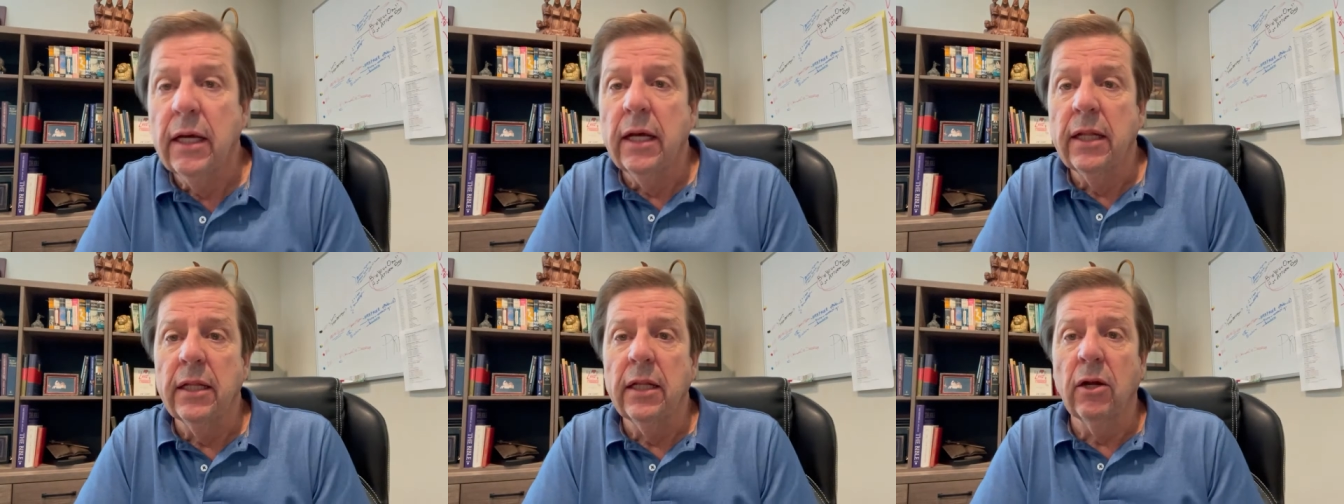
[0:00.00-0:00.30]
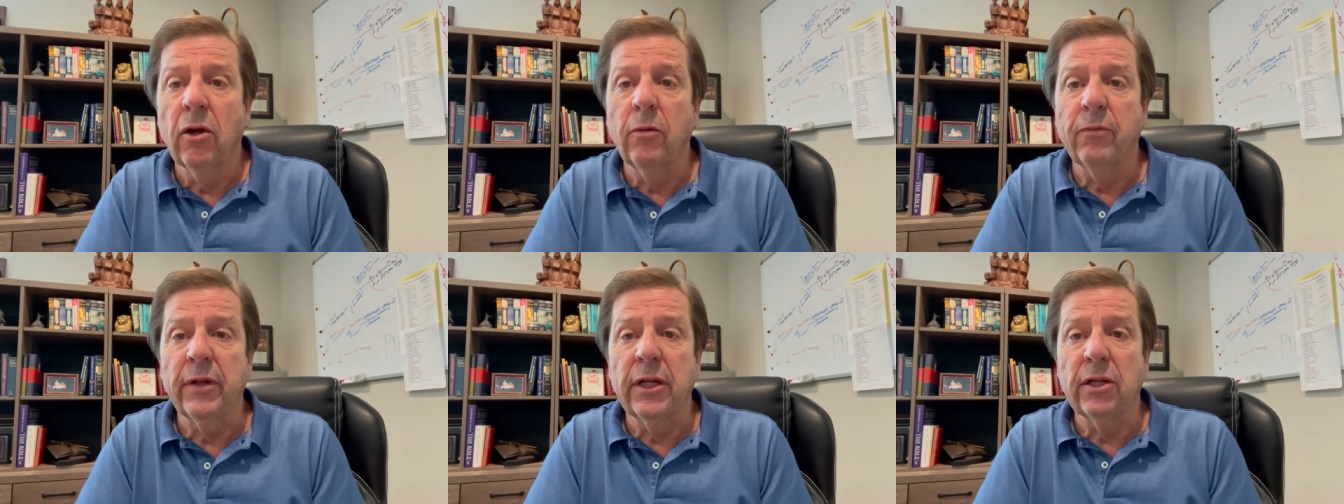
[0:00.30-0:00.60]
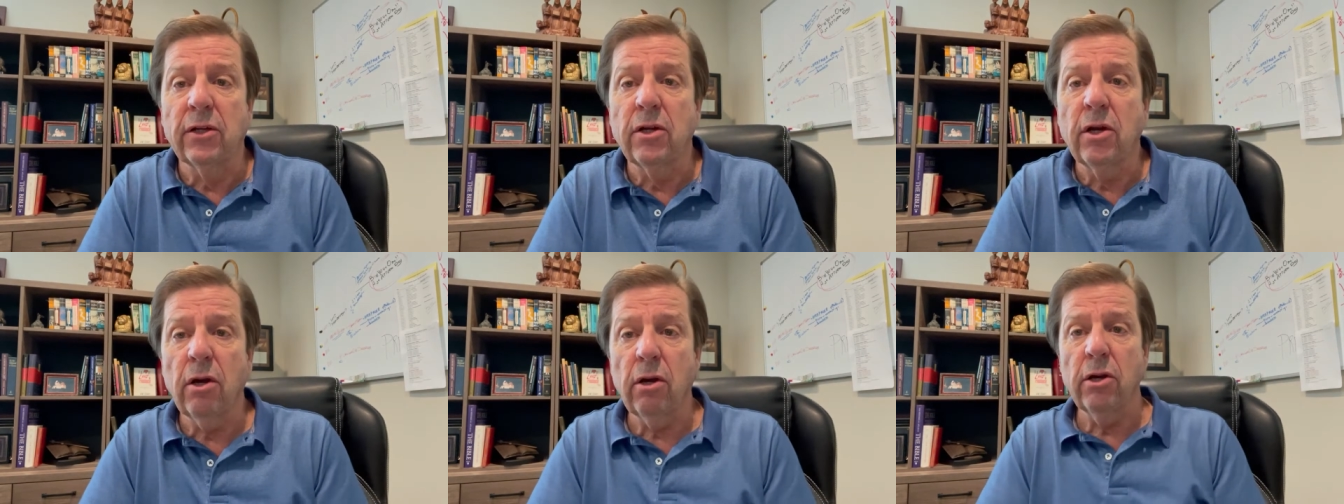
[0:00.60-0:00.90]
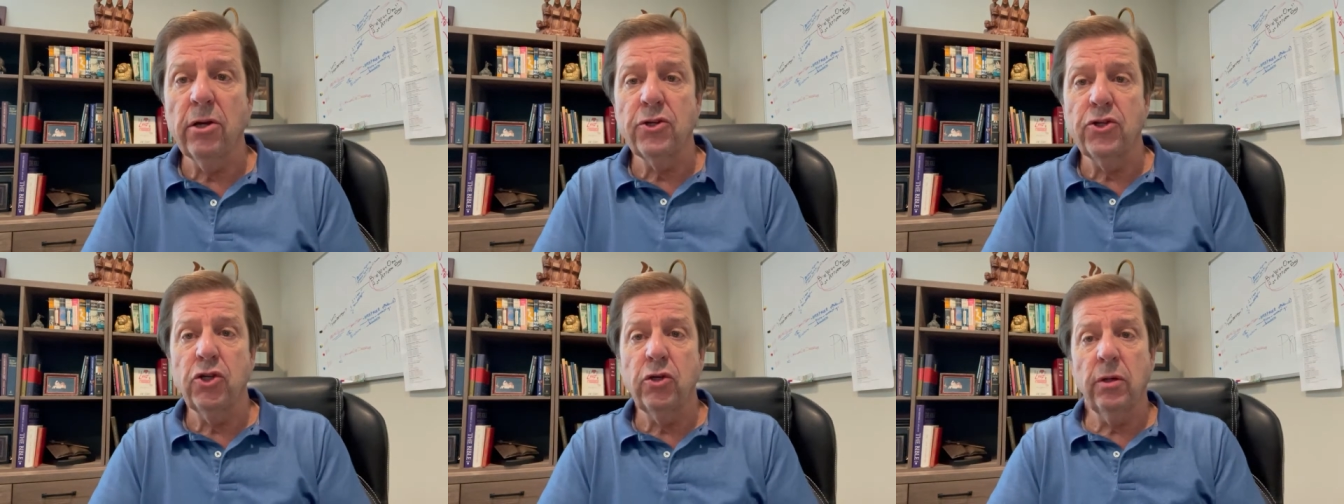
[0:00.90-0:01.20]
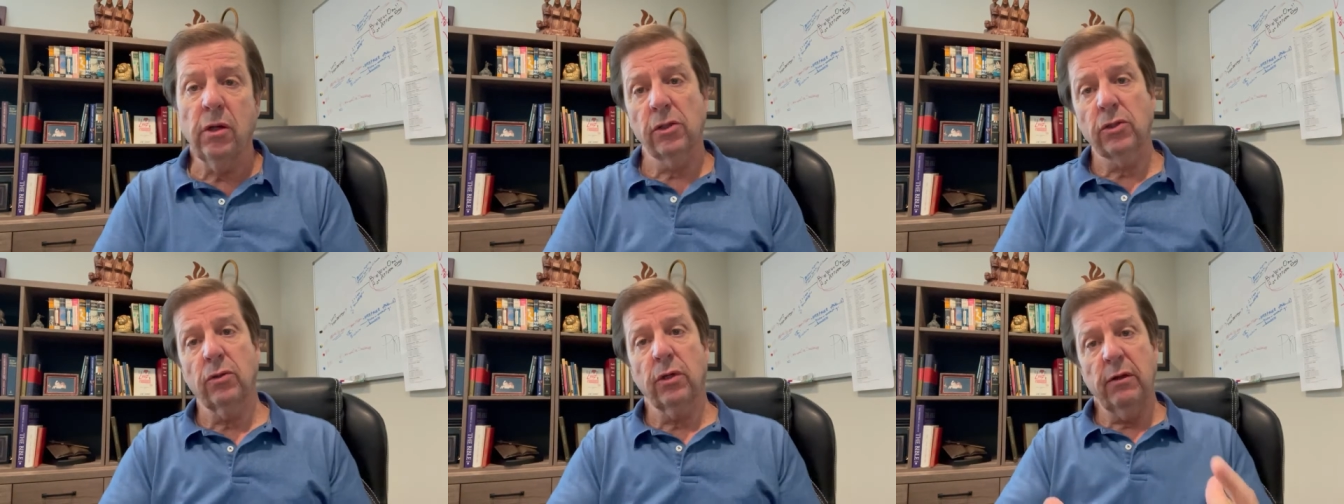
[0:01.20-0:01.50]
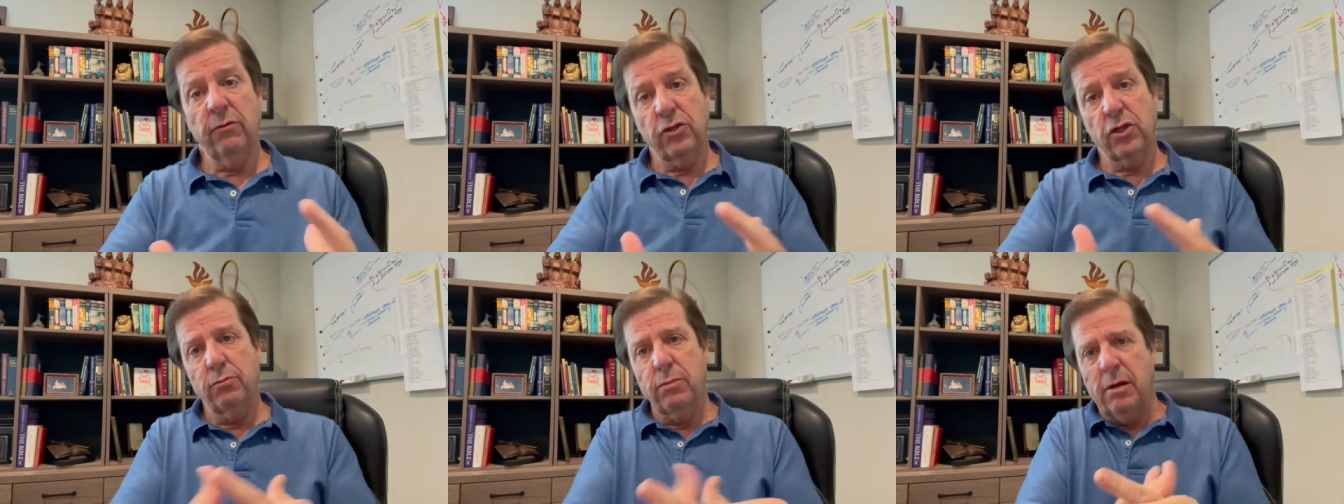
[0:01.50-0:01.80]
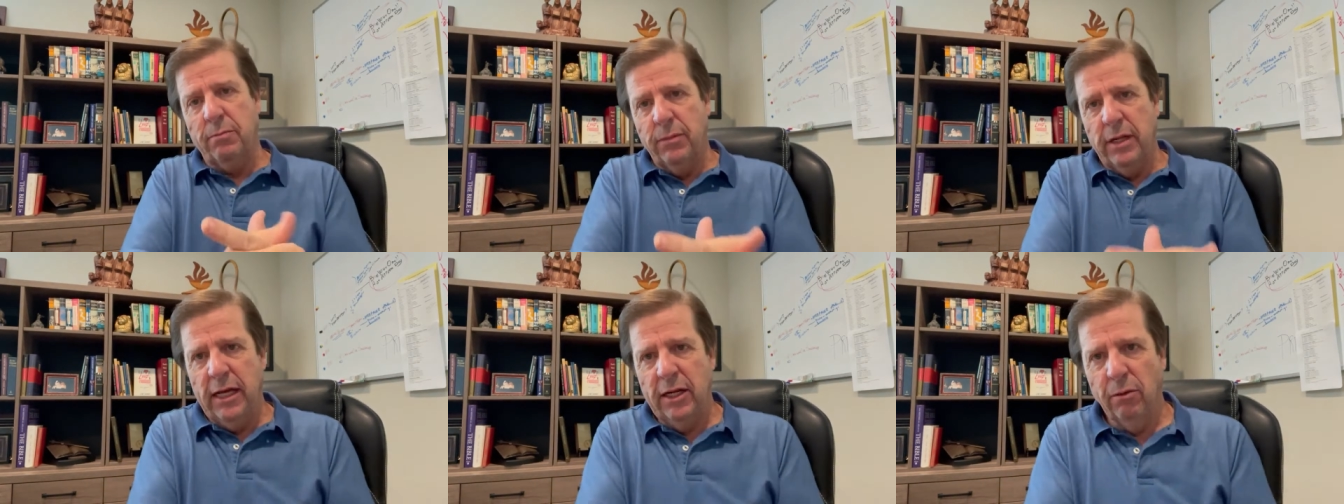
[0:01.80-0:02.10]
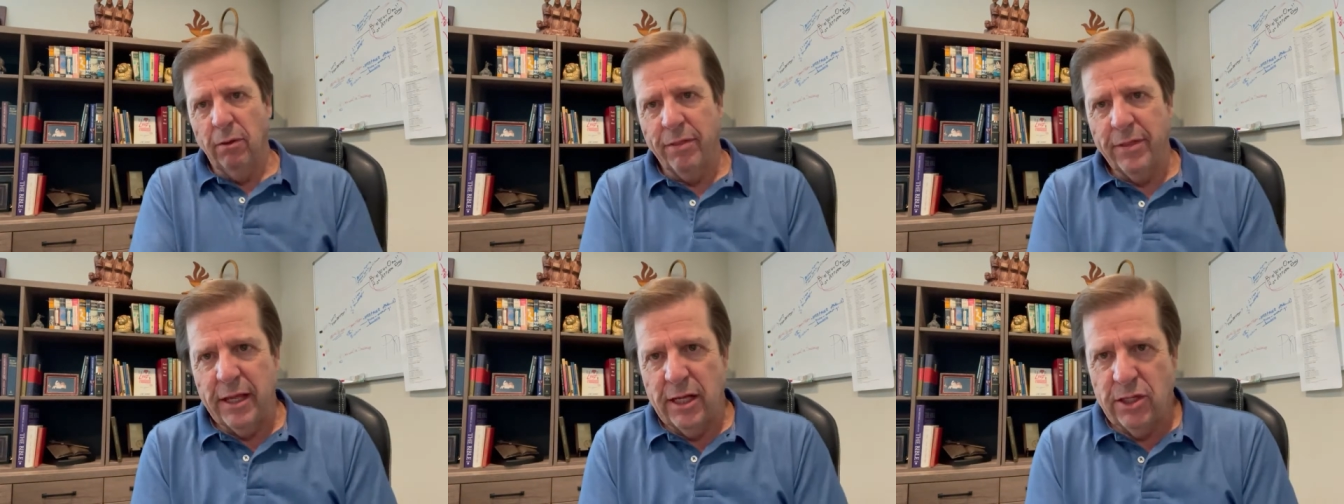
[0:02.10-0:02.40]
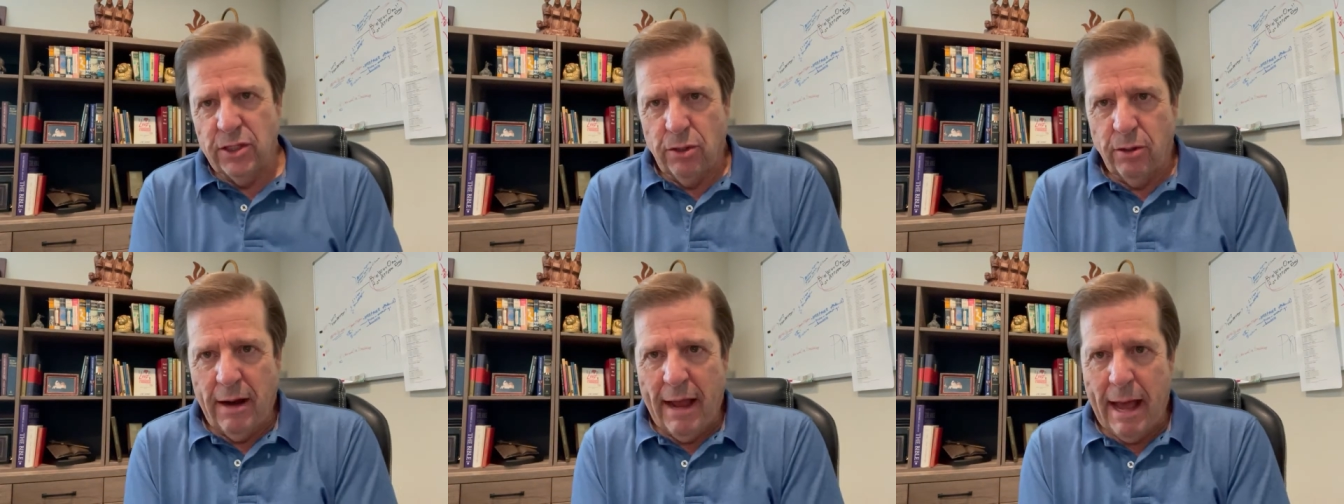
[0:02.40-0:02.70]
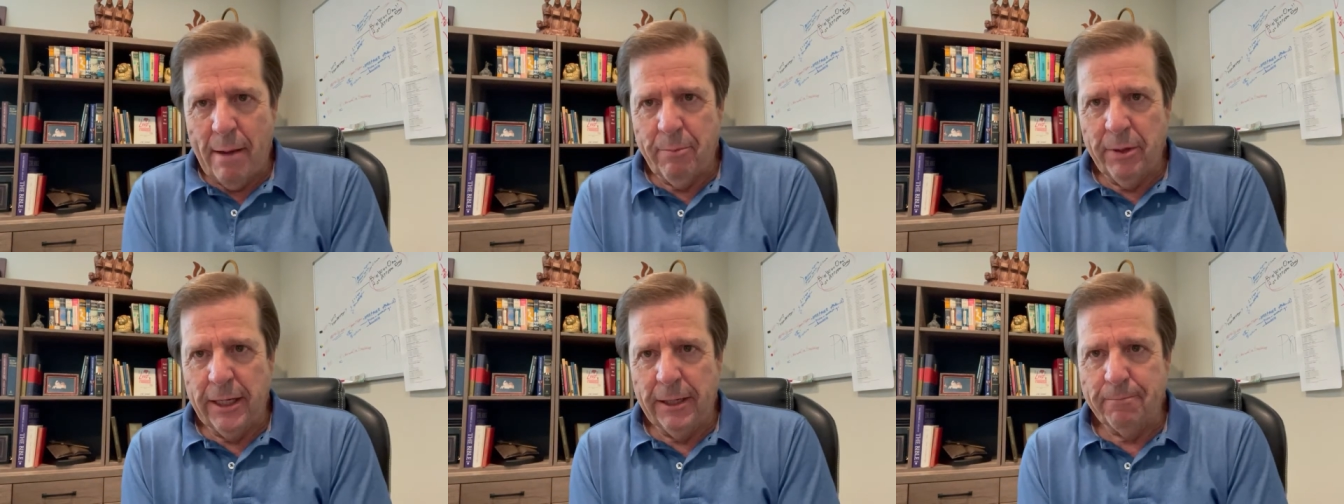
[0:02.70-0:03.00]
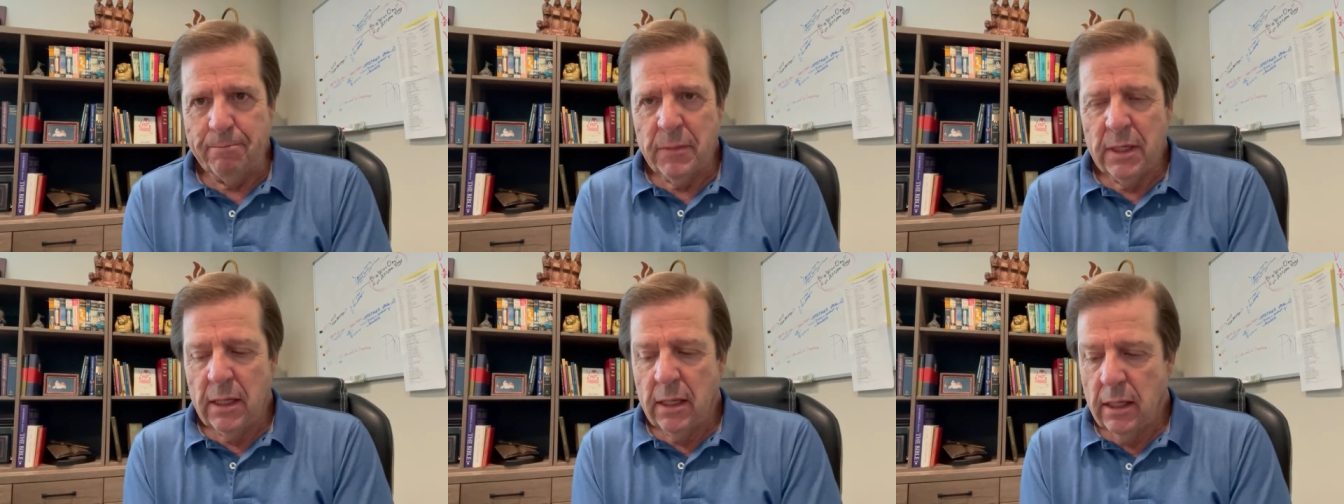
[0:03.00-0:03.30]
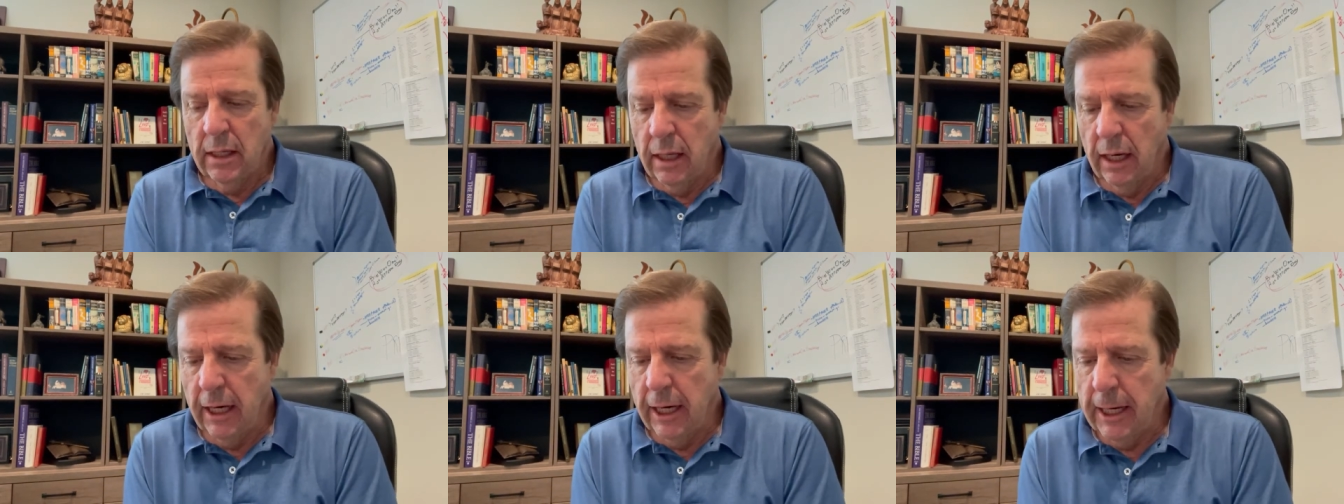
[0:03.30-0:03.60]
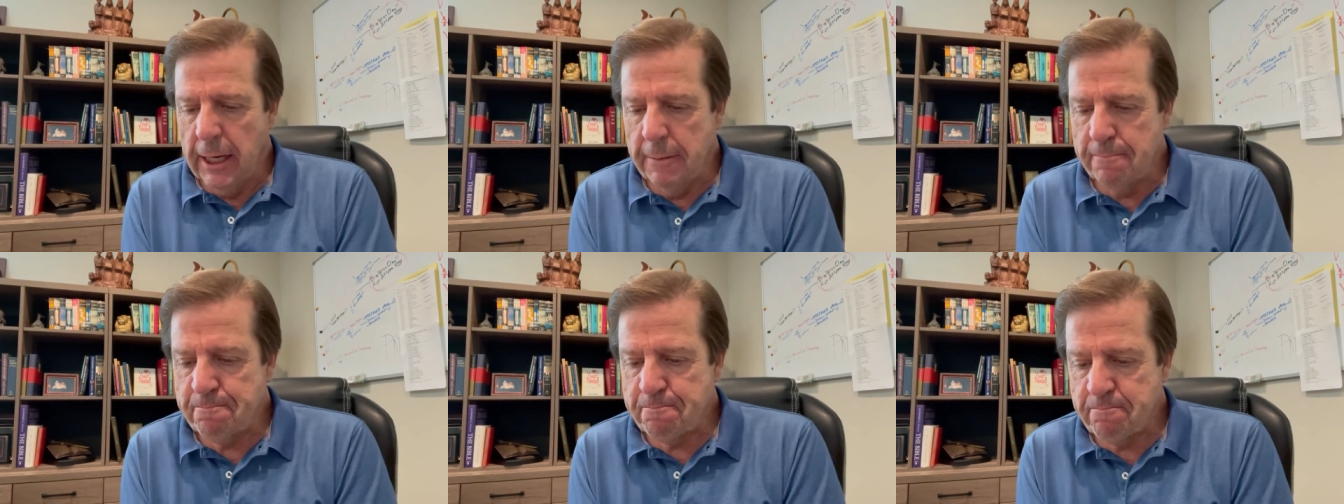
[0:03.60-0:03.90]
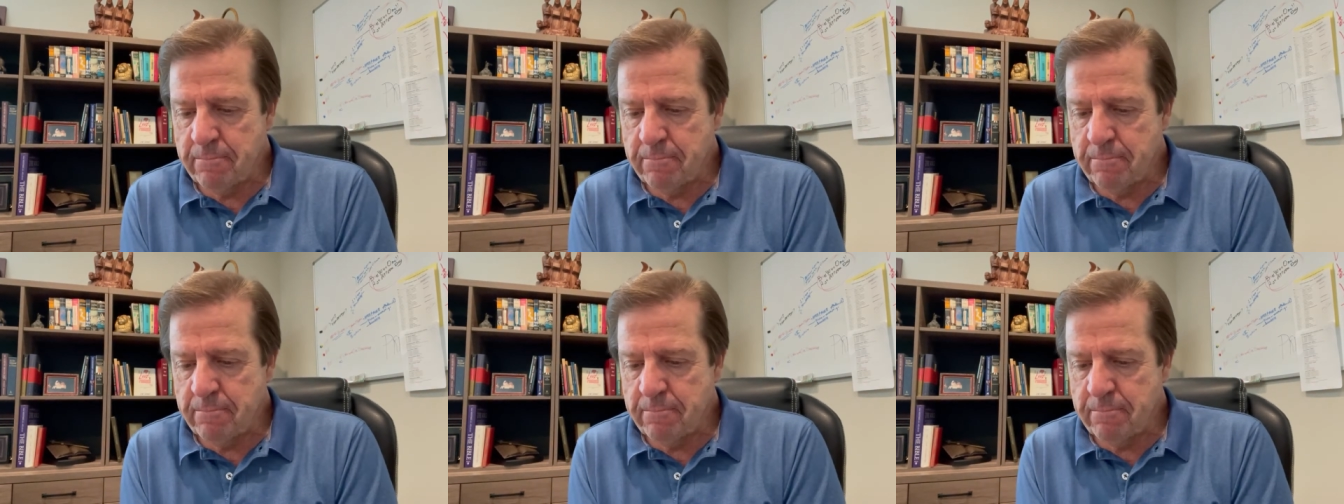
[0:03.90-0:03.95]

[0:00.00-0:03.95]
They'll hopefully encourage you, also give you some update on things that are happening. Uh,